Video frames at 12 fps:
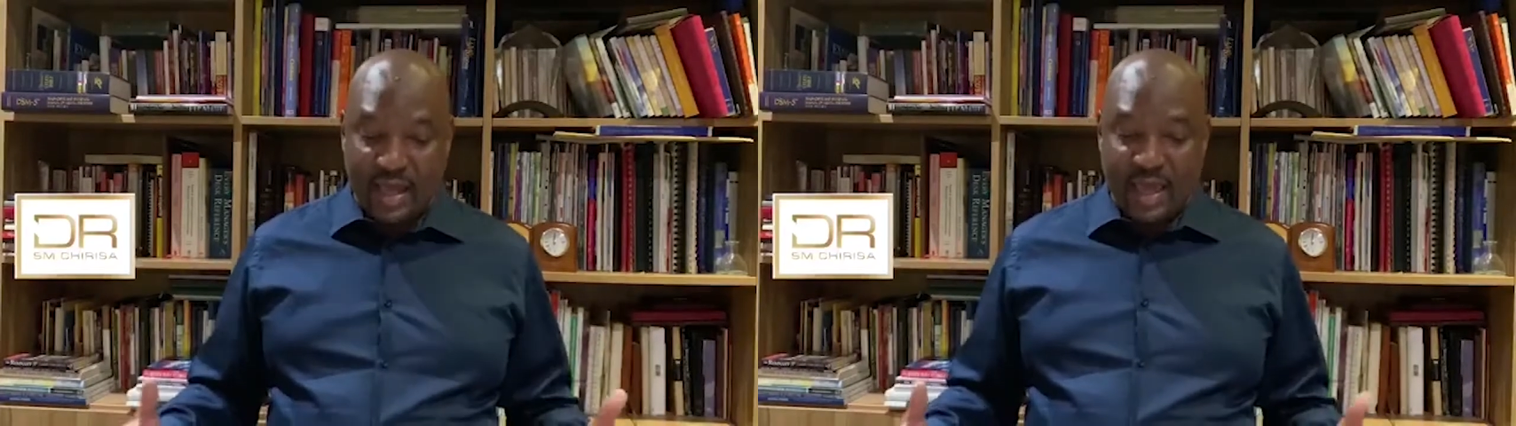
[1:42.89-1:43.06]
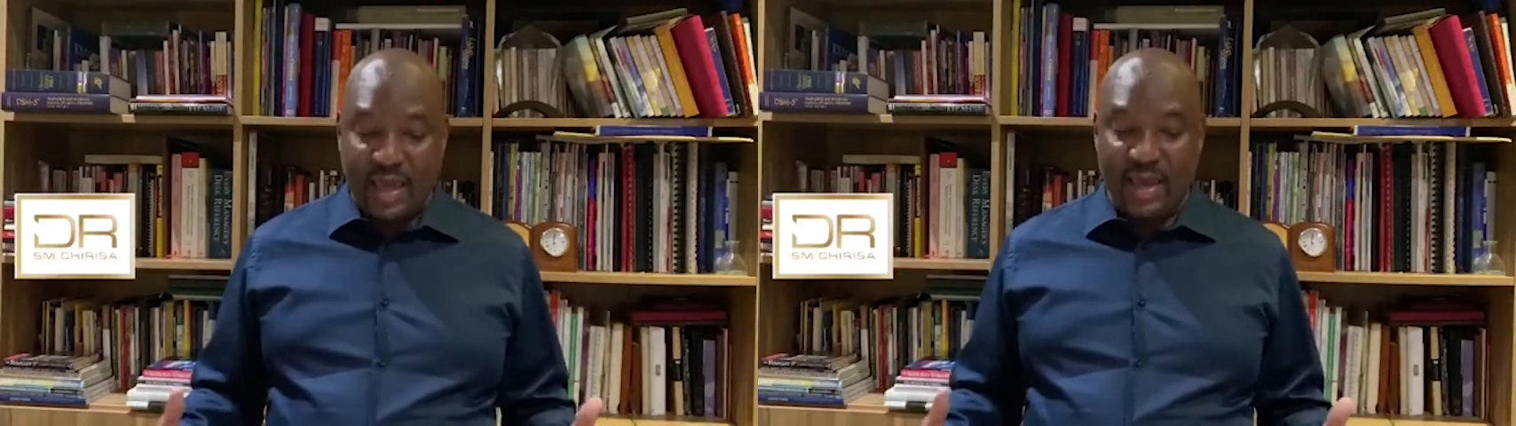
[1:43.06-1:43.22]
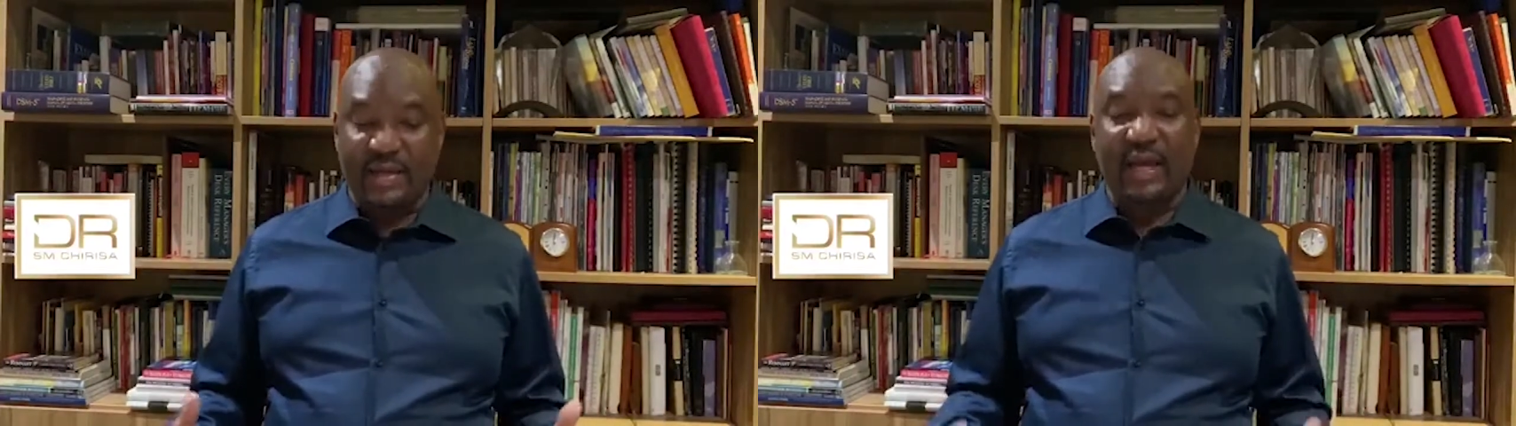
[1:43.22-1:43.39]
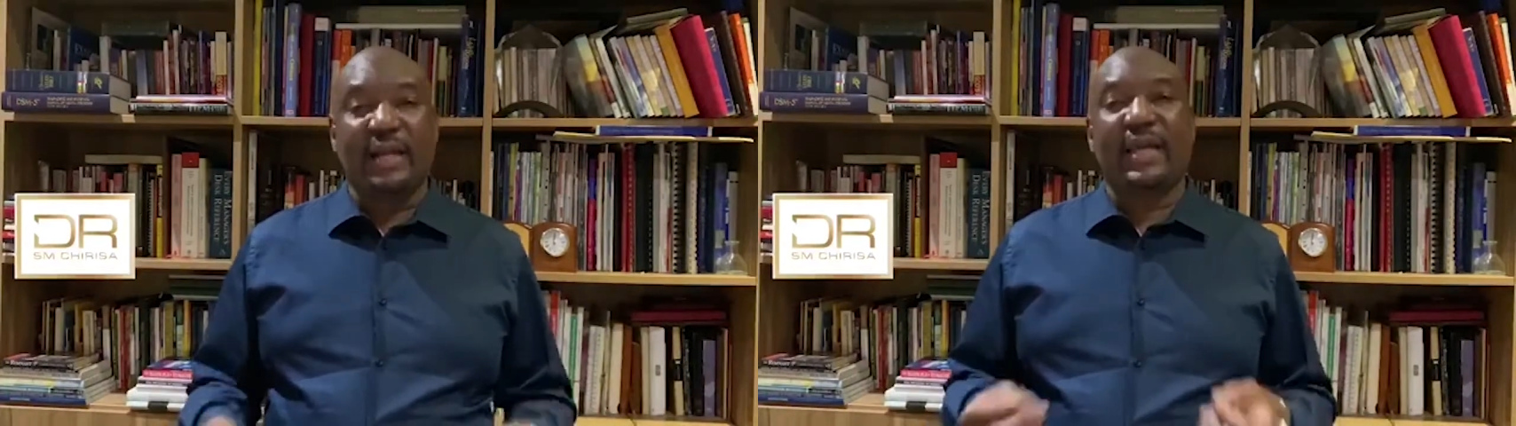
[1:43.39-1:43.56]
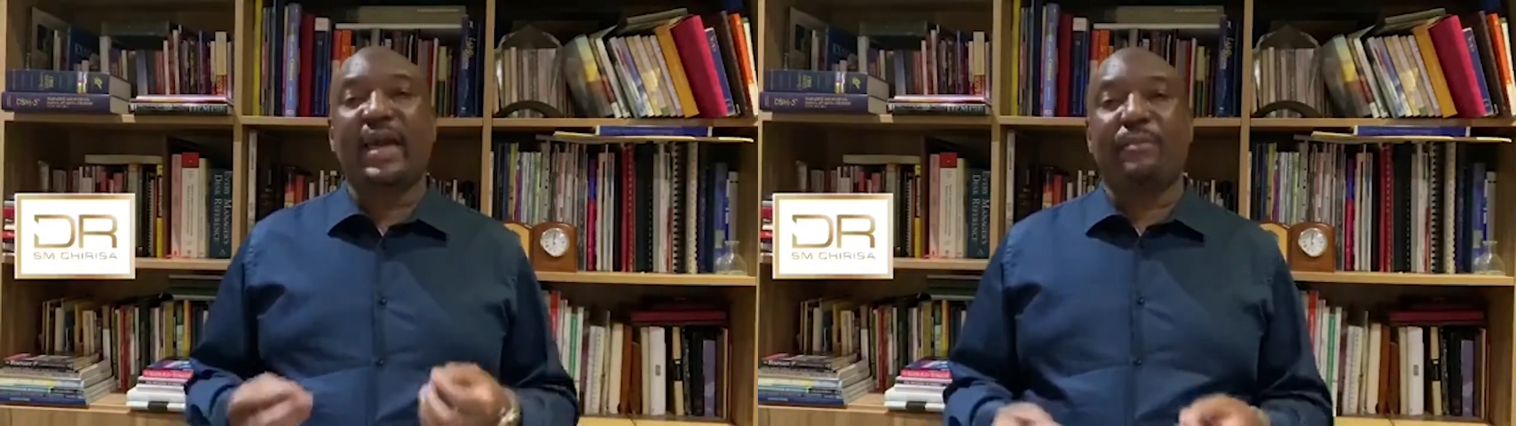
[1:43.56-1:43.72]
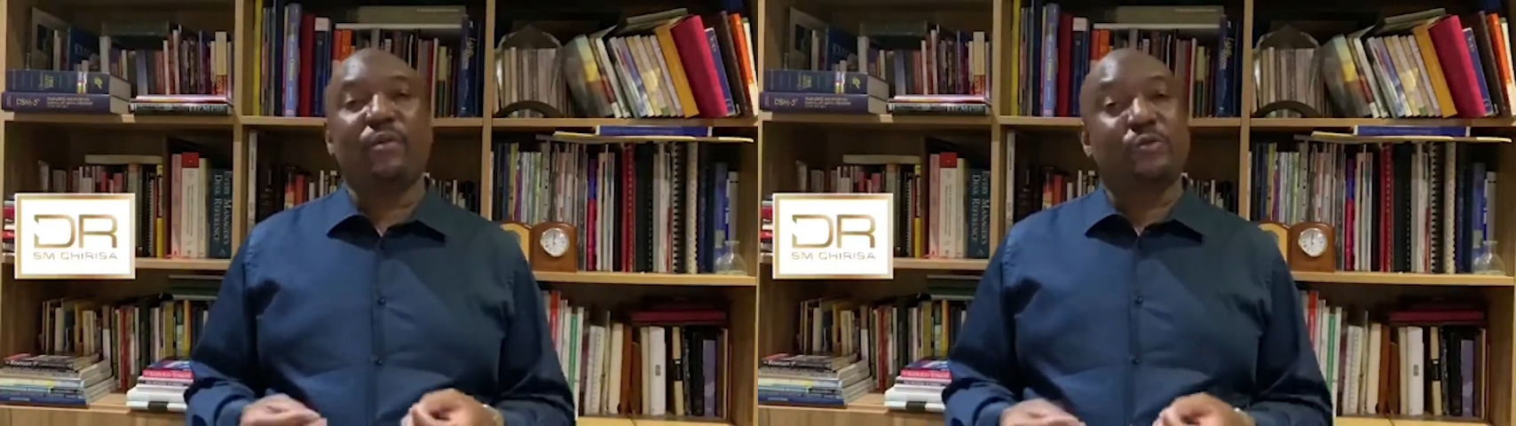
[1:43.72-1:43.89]
and
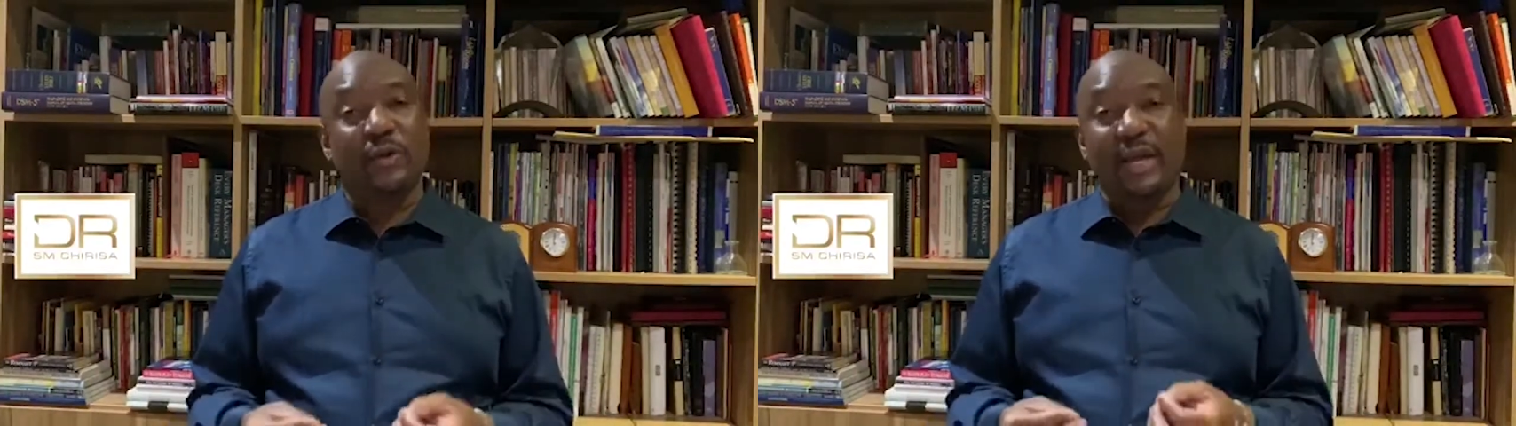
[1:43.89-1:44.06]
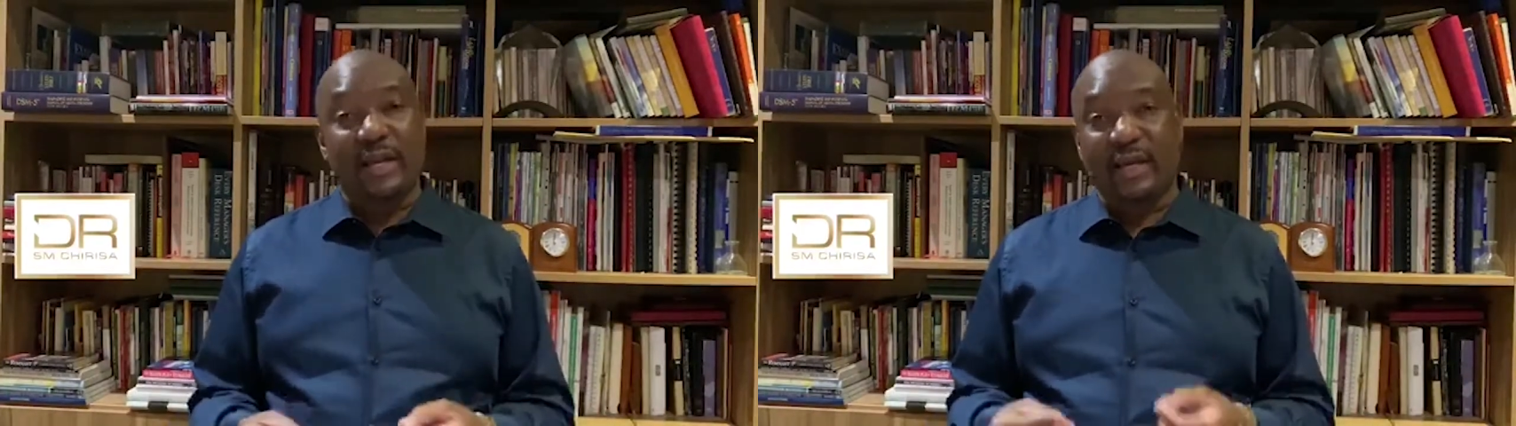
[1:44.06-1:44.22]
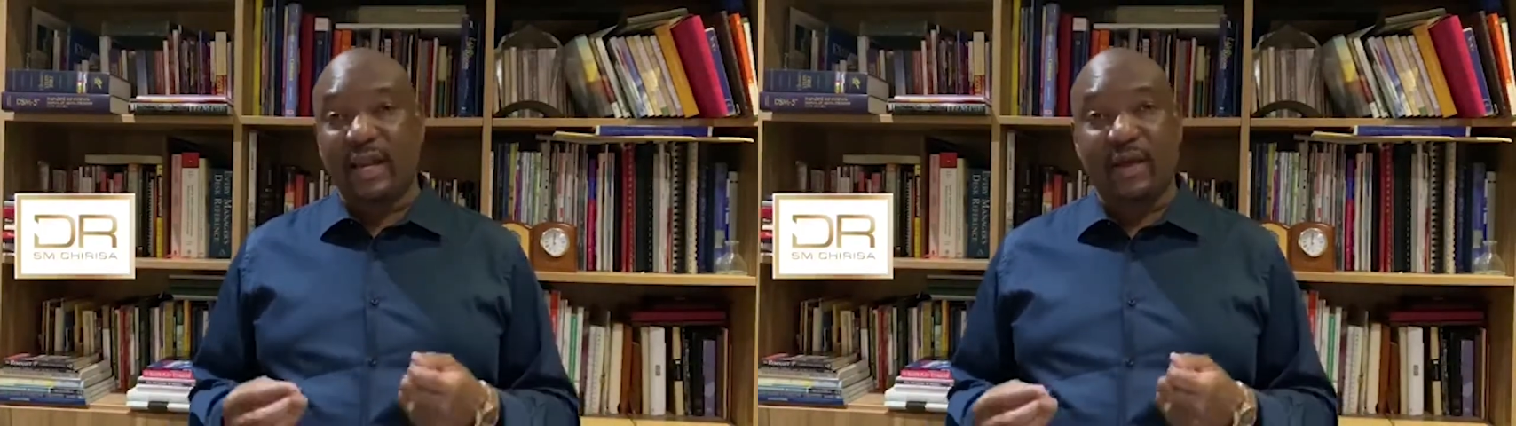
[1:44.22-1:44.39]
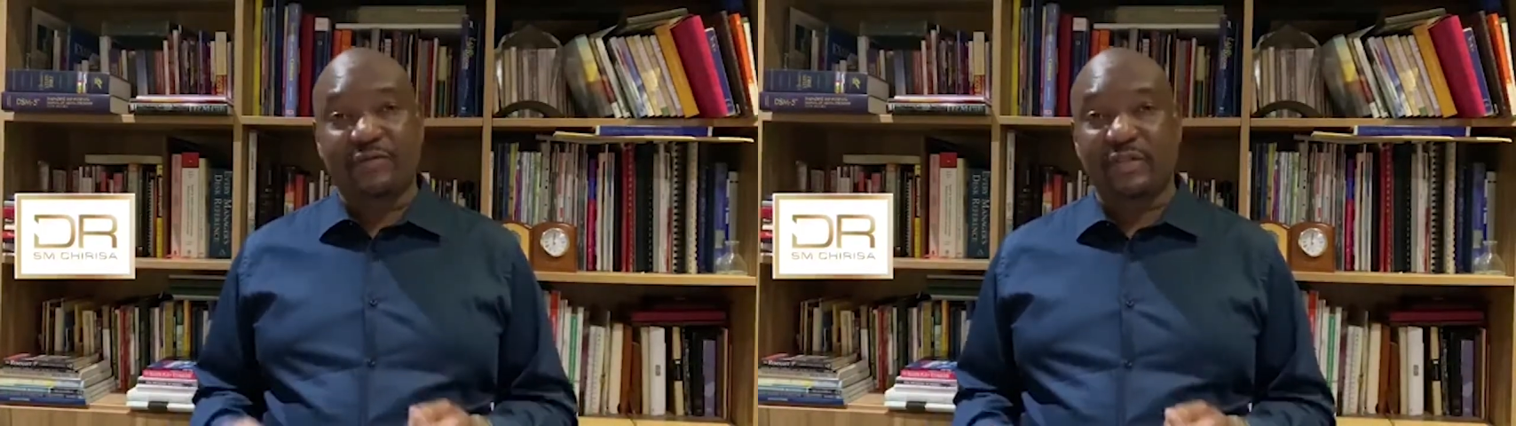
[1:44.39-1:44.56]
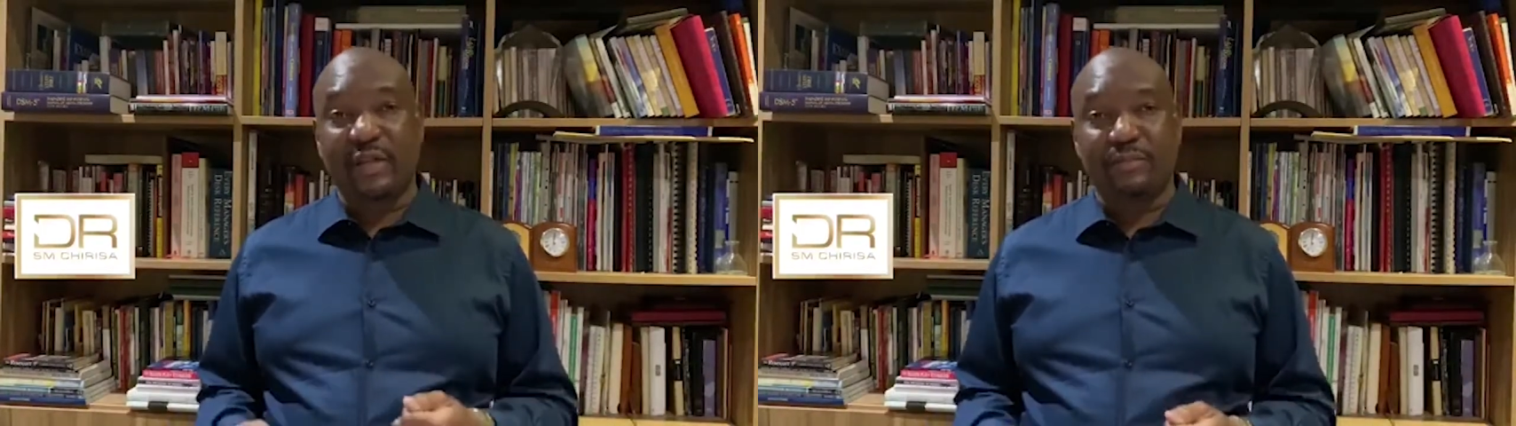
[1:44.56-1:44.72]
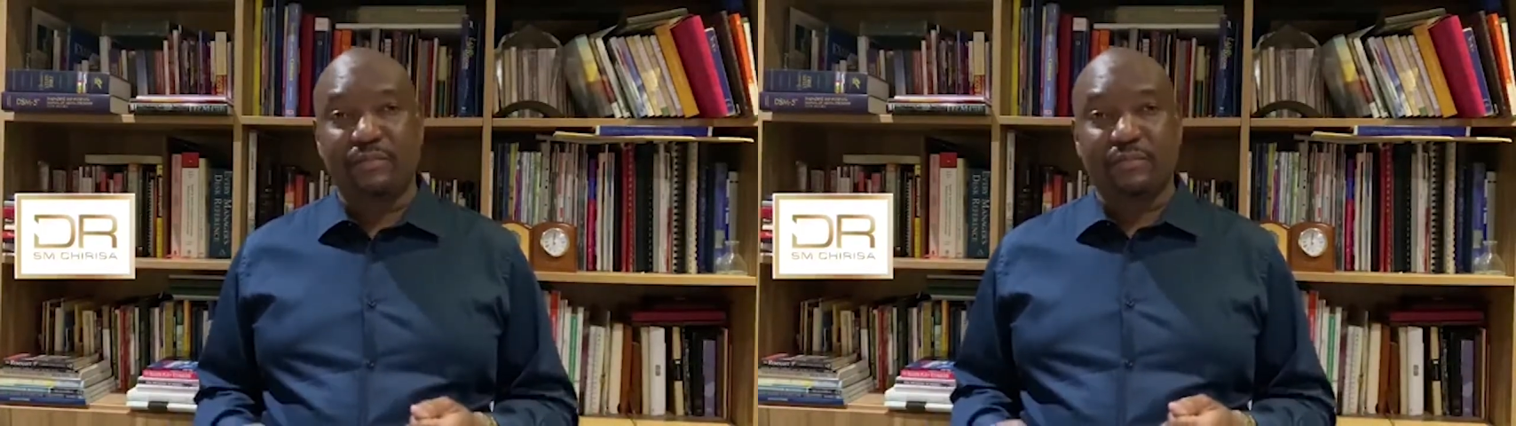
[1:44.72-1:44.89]
unable to get enough sleep.